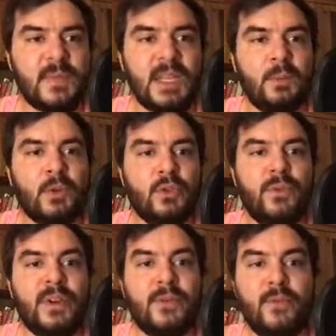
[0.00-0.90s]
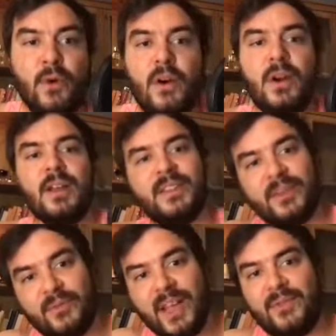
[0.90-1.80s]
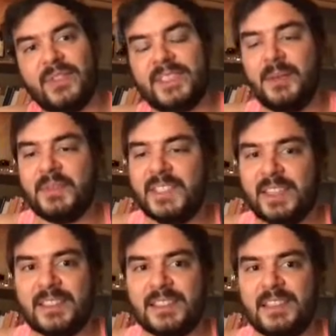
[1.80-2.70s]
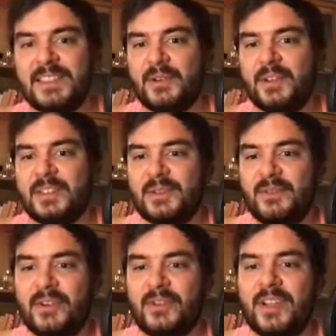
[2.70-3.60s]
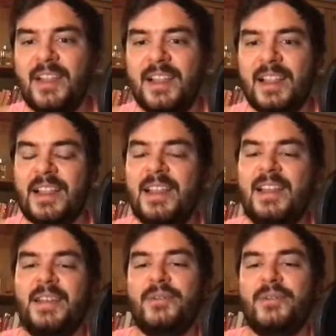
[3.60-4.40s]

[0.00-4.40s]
one, two, three, four, and then five is skipped, six, and so on and so forth. Like if